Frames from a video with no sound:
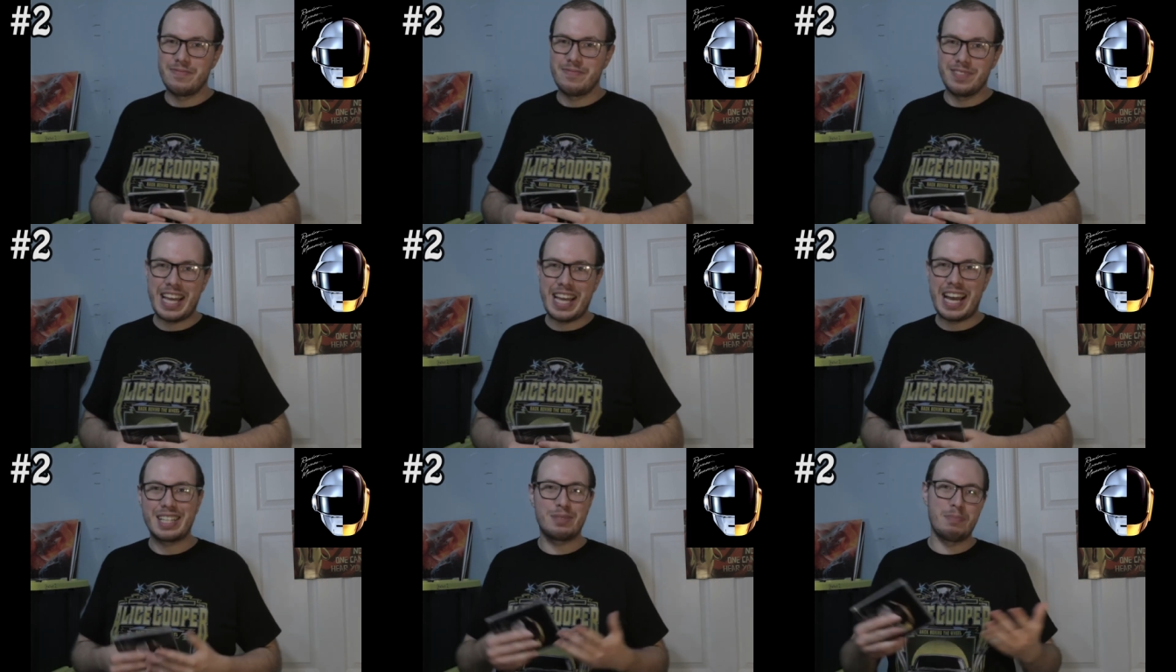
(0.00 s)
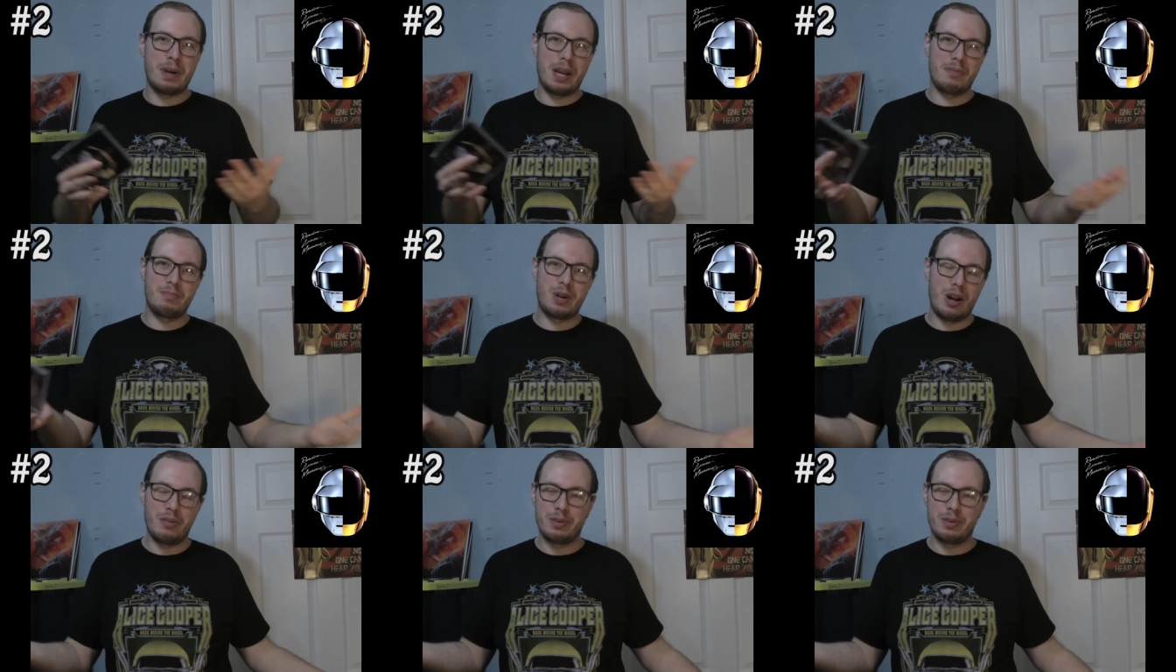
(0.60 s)
That's my
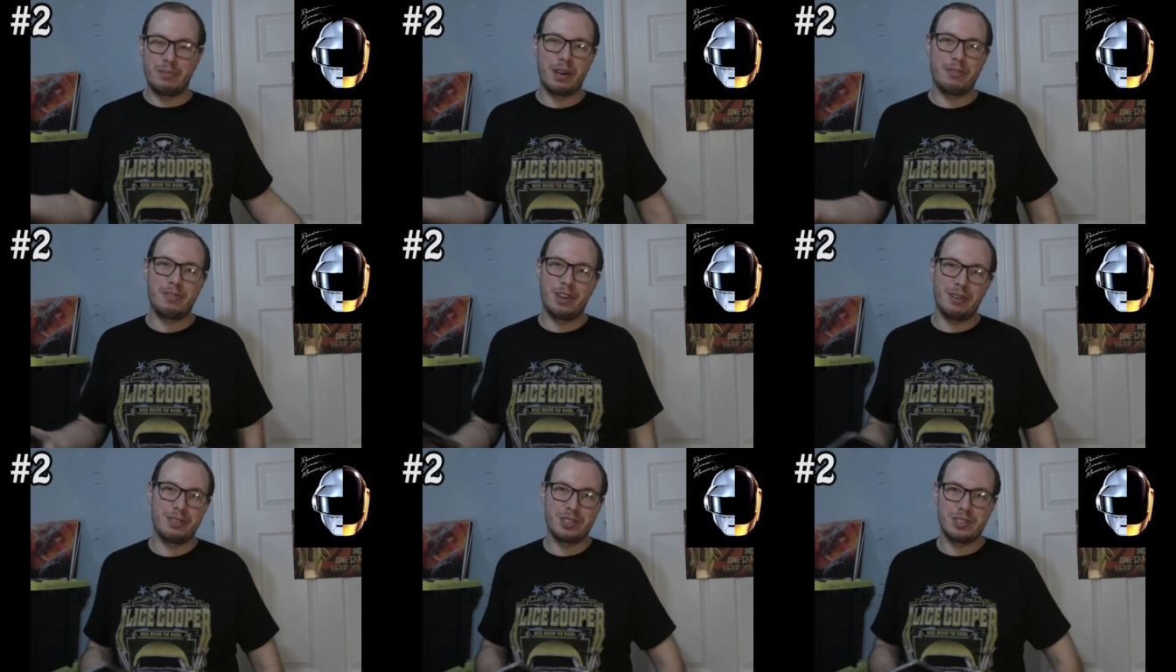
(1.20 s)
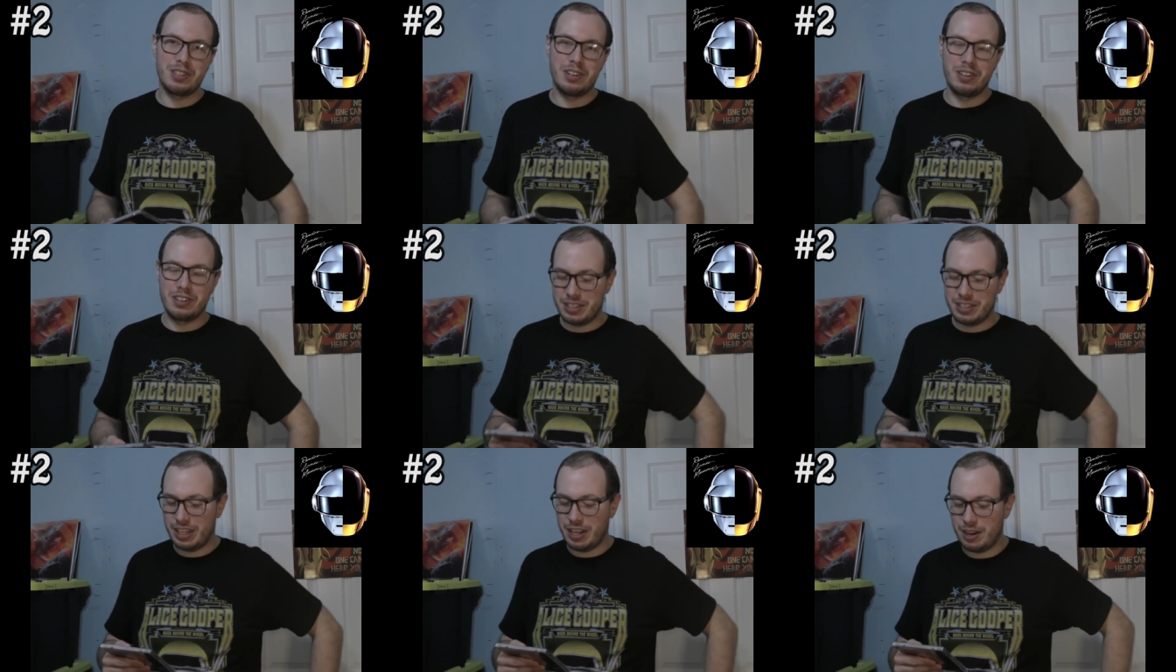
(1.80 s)
probably my favorite song on
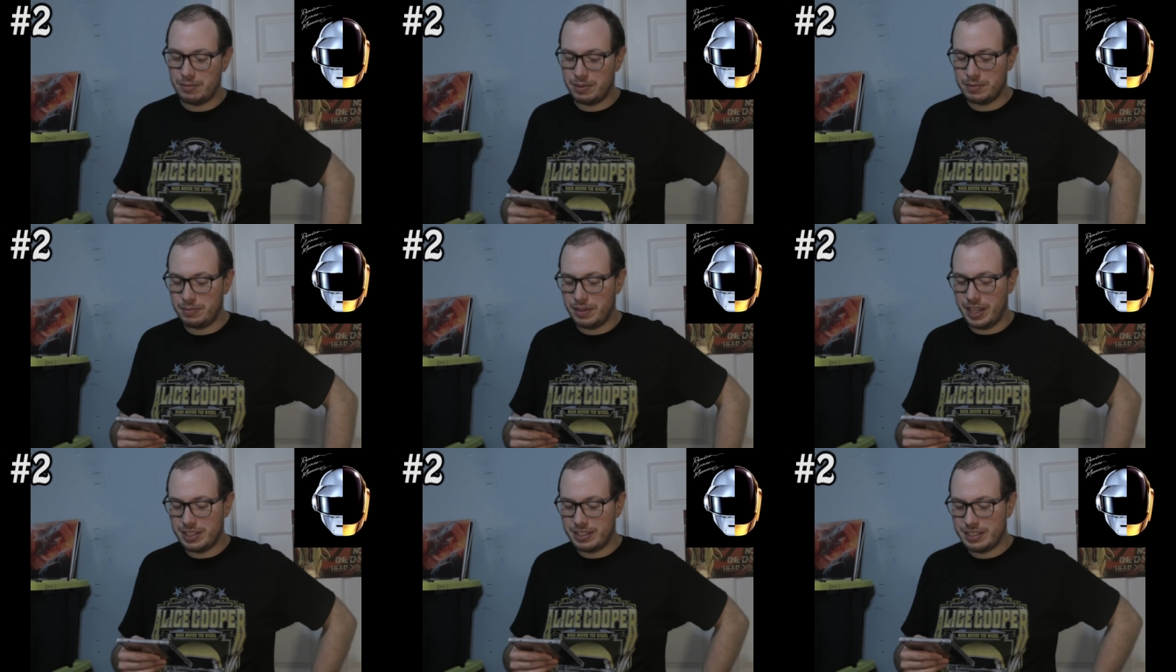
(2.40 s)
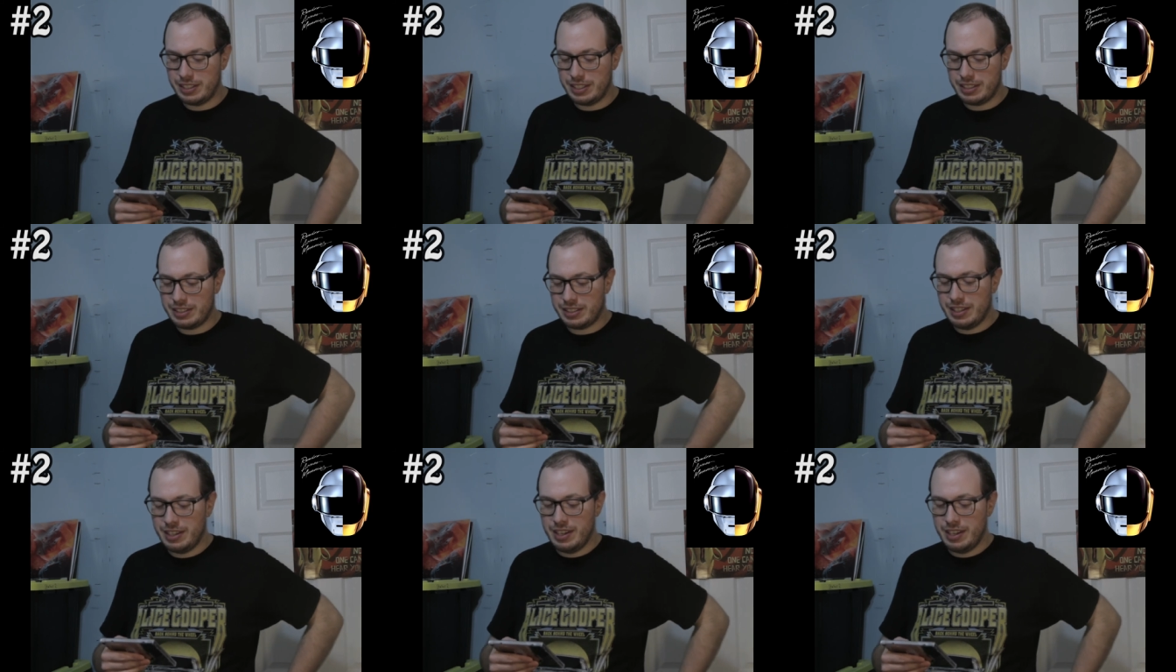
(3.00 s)
the album. It's just